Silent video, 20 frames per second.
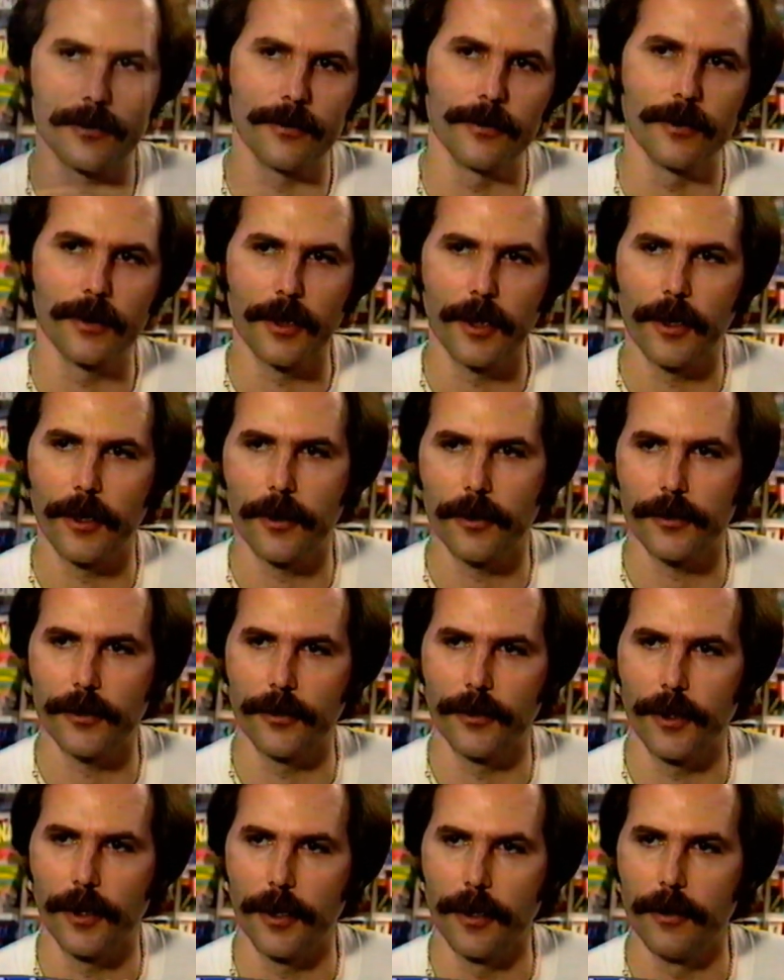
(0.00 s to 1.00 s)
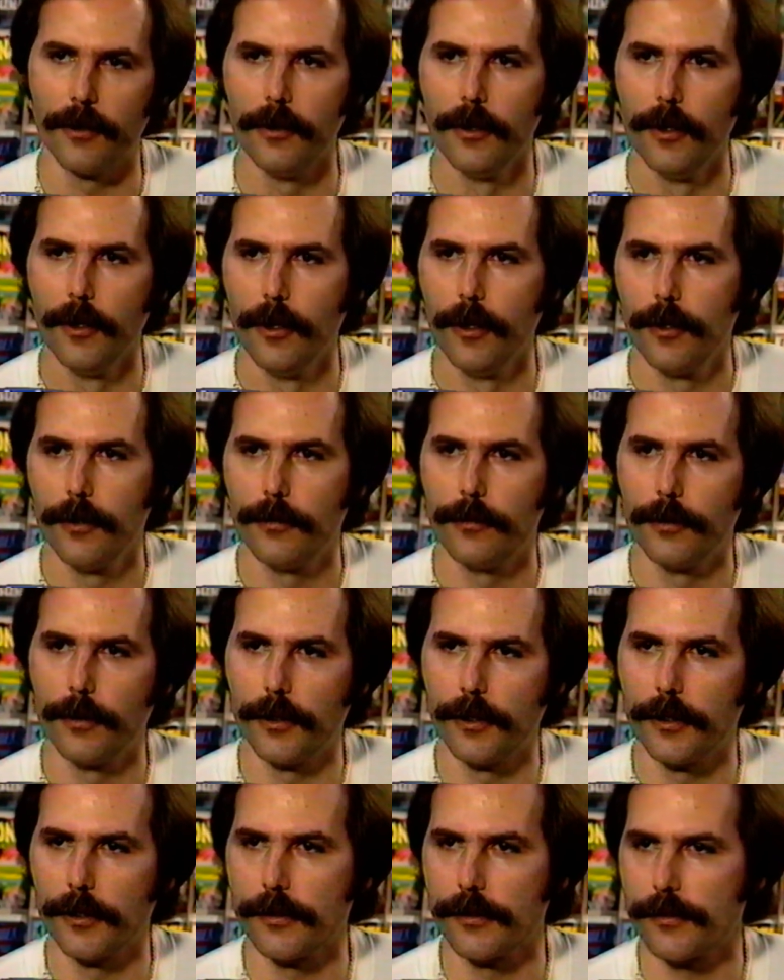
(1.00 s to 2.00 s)
to the character now
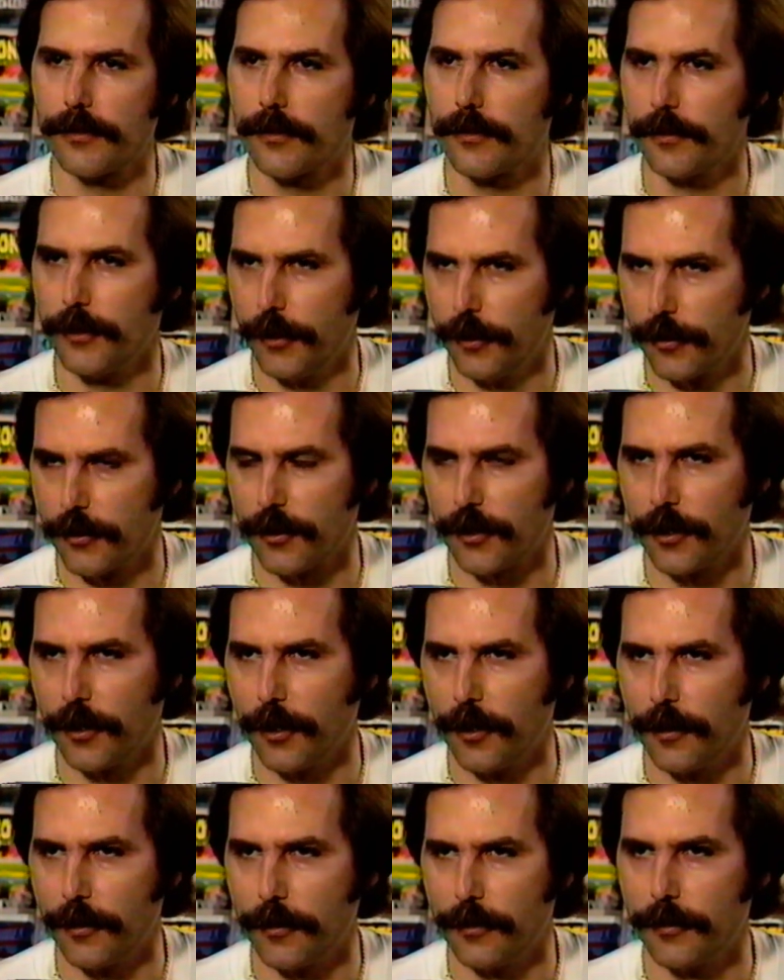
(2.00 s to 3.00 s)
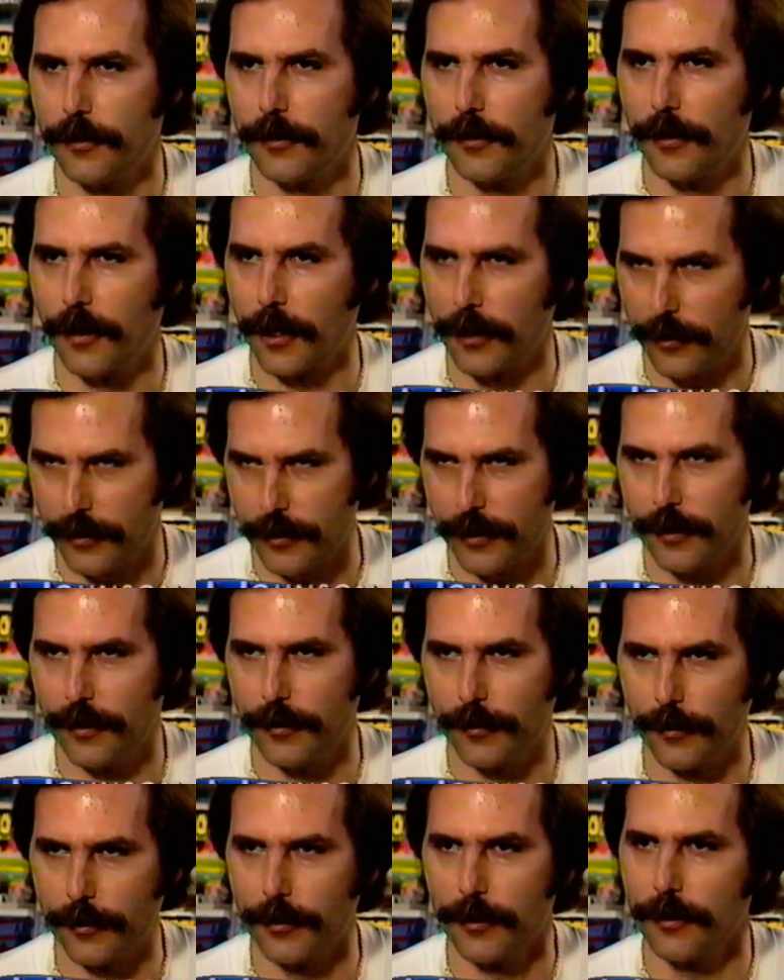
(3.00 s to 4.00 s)
Whereas years ago, it, like you said, they
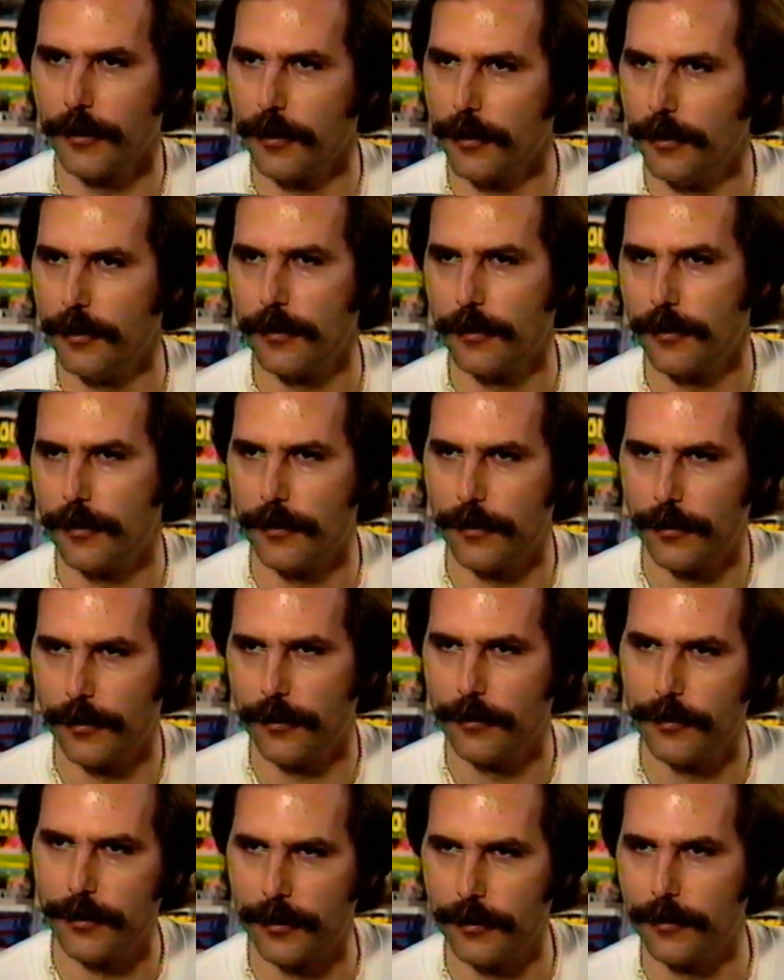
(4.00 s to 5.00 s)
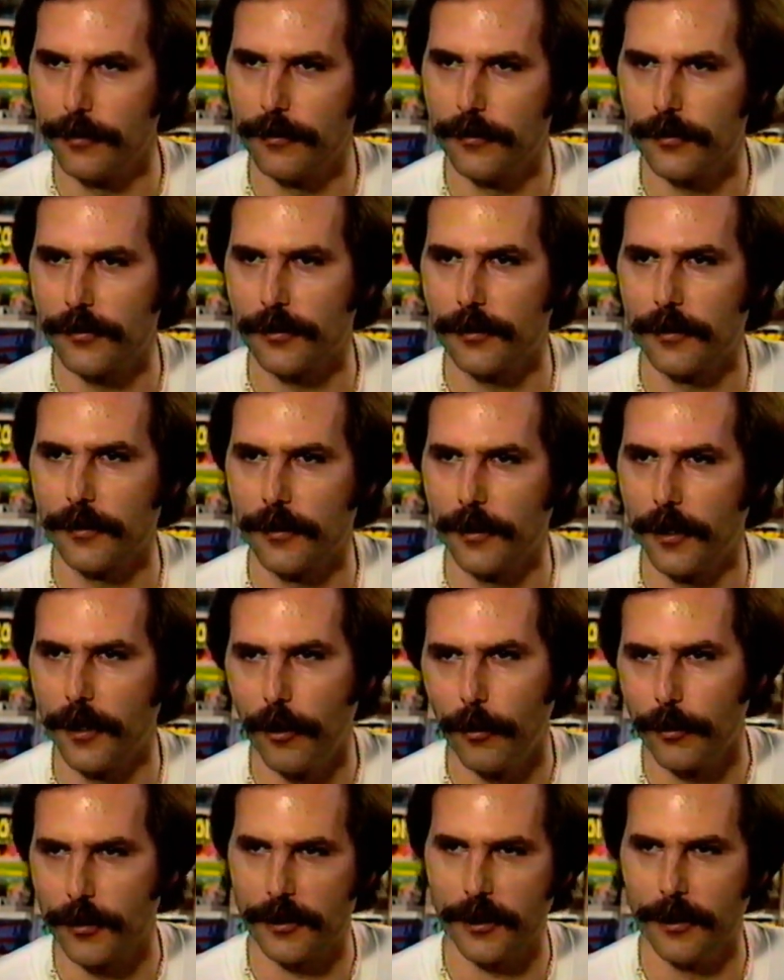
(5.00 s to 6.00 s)
were goody-good two-shoes, and they
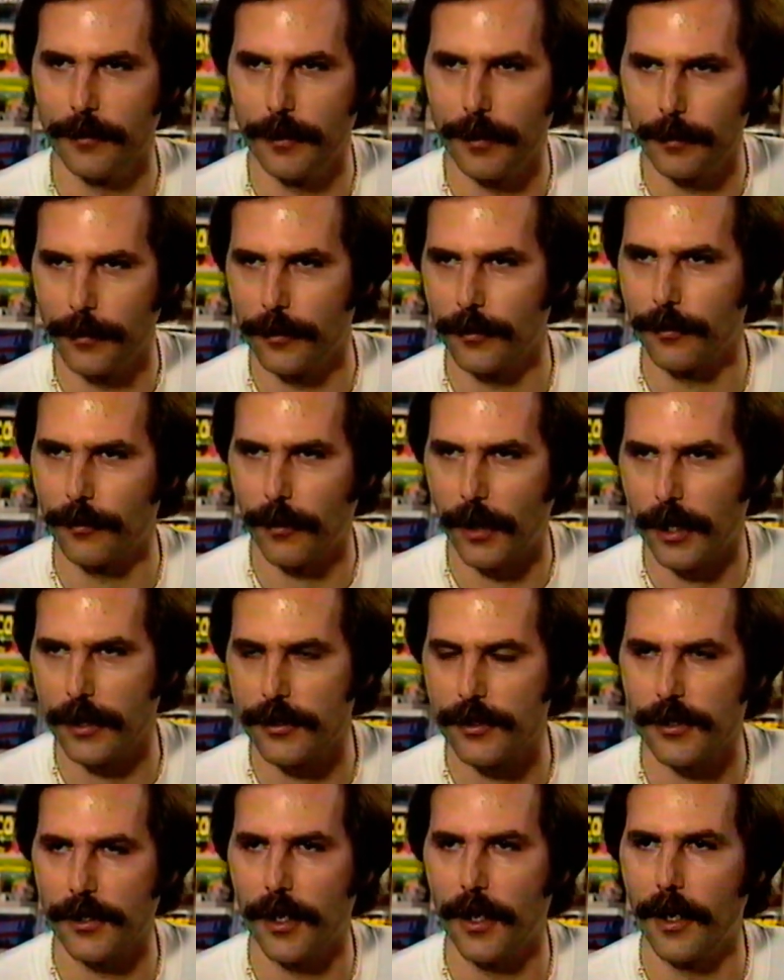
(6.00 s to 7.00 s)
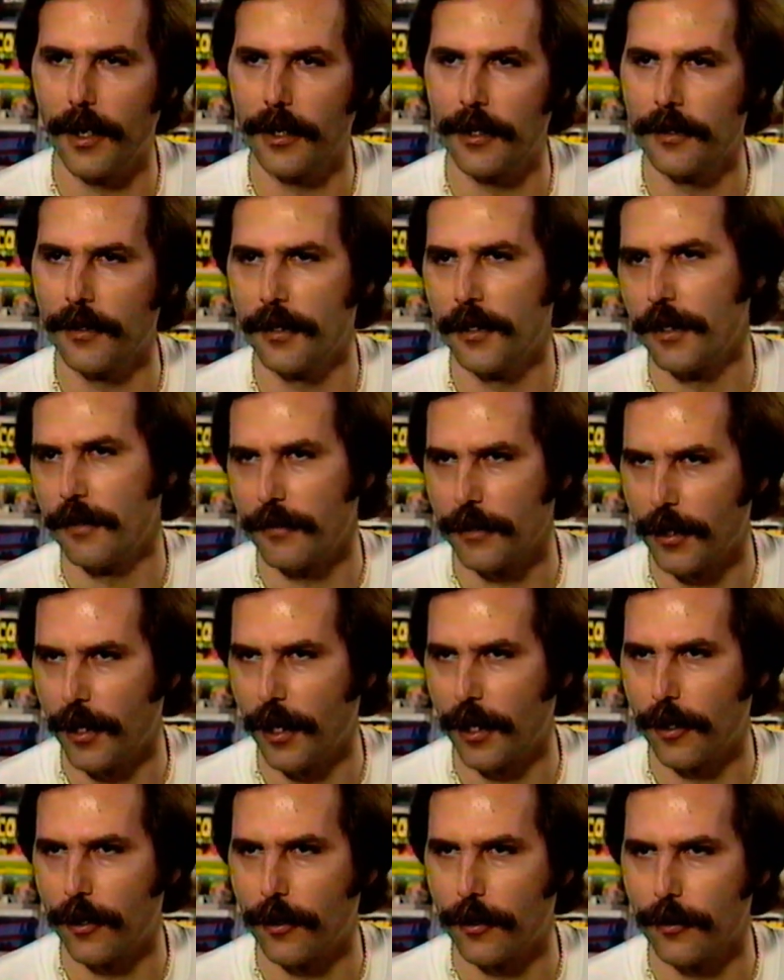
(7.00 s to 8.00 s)
always come up on the right side, and they never
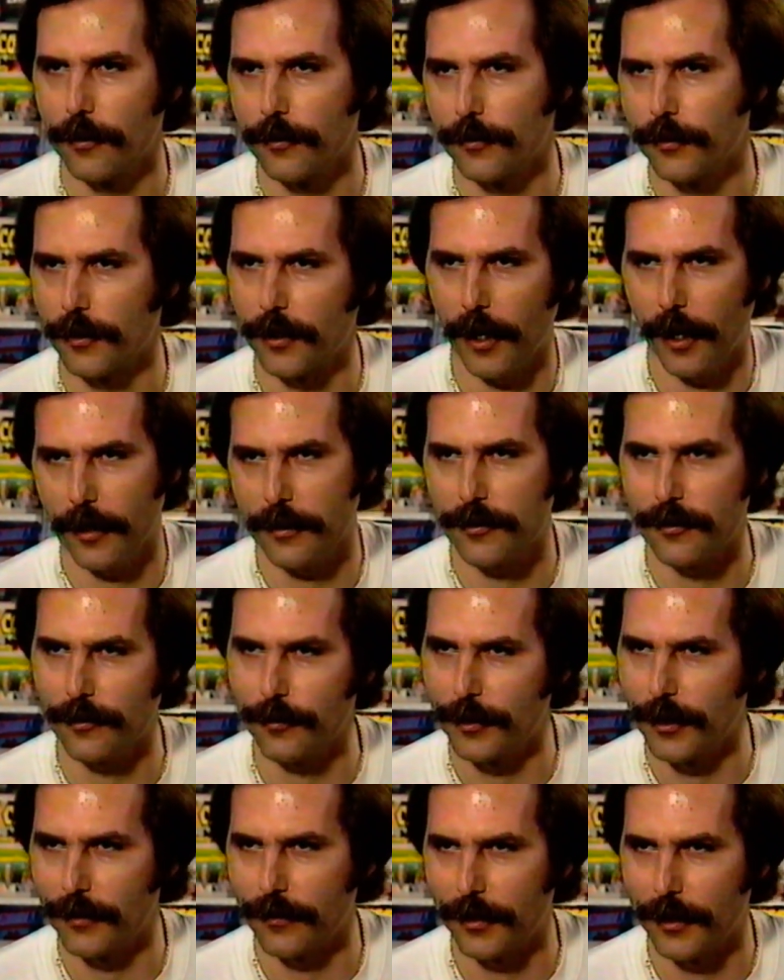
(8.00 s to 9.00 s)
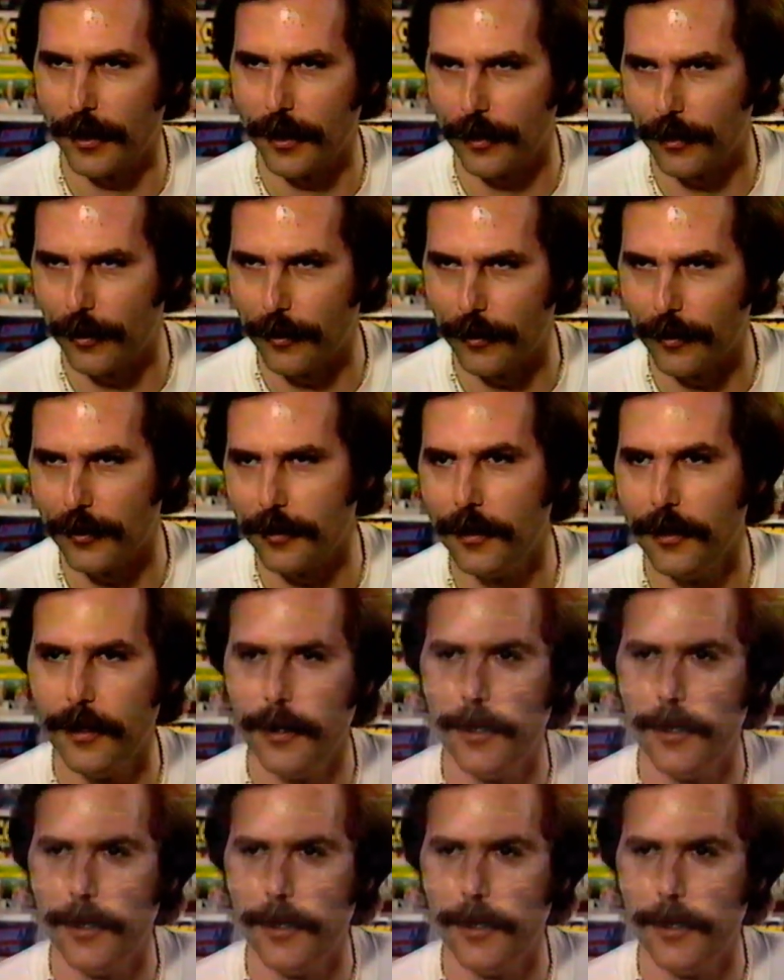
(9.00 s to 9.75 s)
got hurt, and their costume never got dirty.